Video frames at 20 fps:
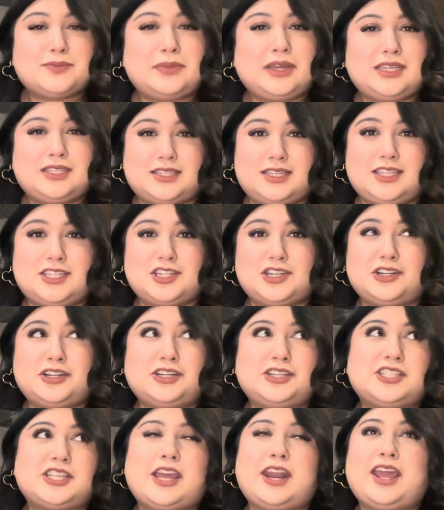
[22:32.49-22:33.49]
my
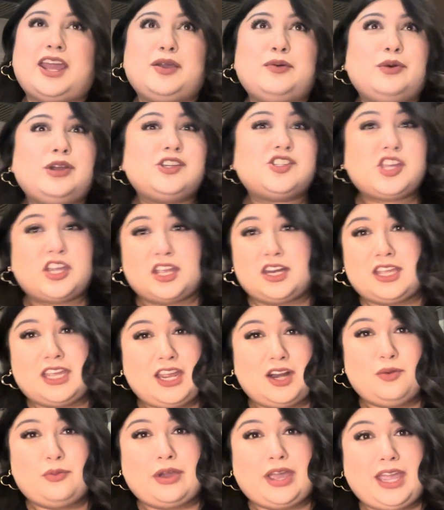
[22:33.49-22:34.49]
sister's, and I wish I could
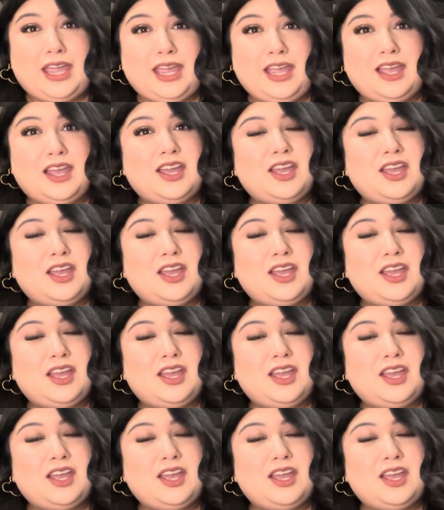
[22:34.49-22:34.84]
get away